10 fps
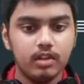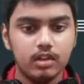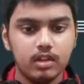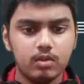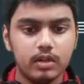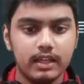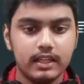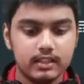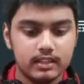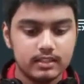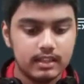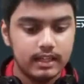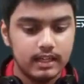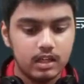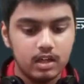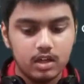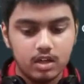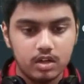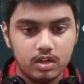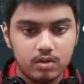now I can just write
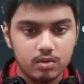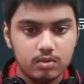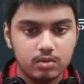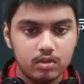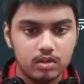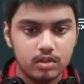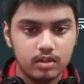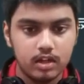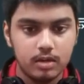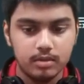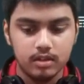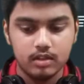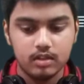to double,